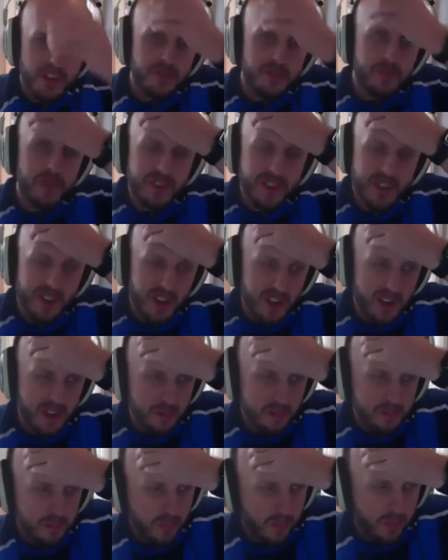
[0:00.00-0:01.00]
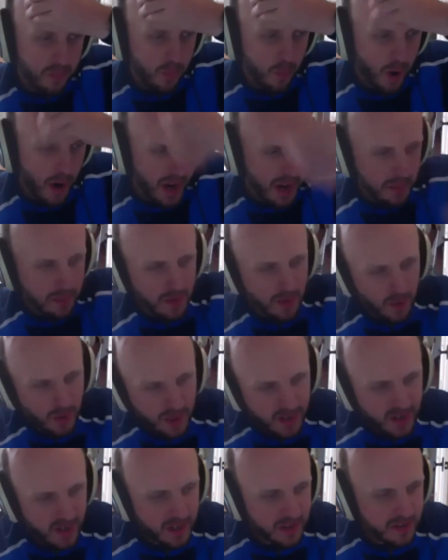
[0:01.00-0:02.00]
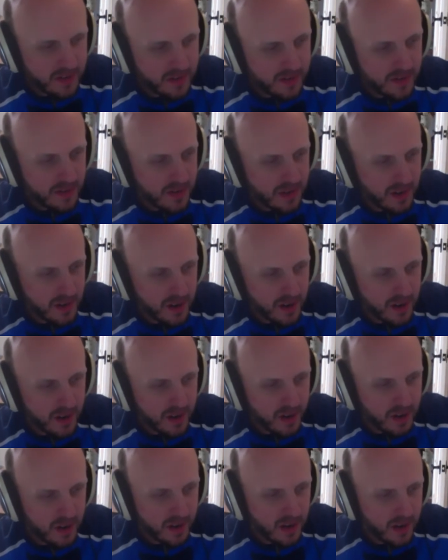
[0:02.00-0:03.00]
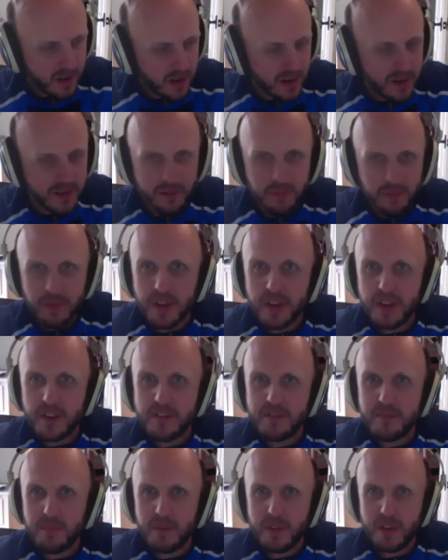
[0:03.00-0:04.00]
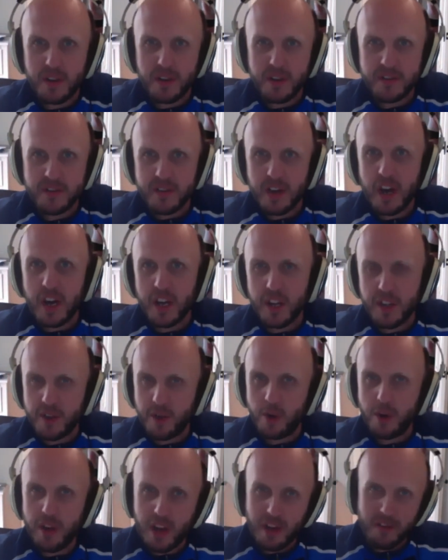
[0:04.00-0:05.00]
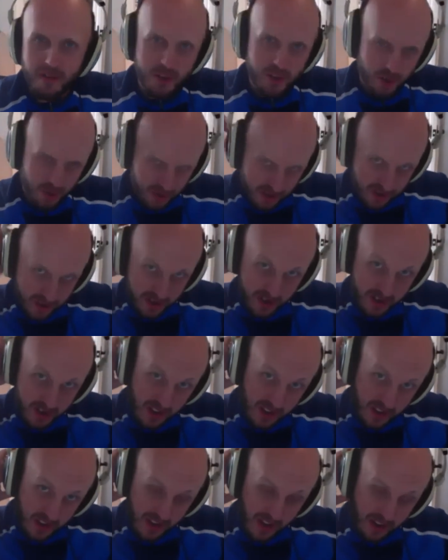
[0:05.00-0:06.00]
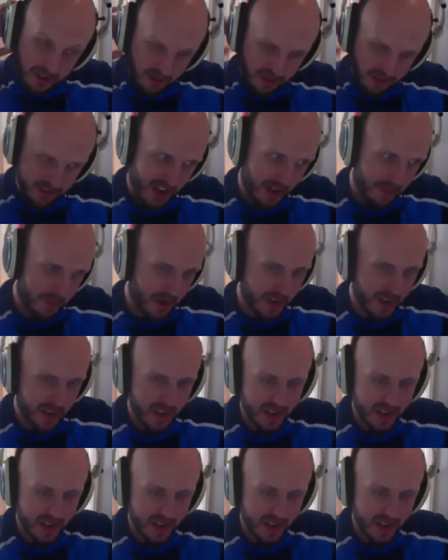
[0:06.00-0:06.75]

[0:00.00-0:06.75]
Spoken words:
basically why I'm looking at the planes, because I don't have a jointer, and like every time I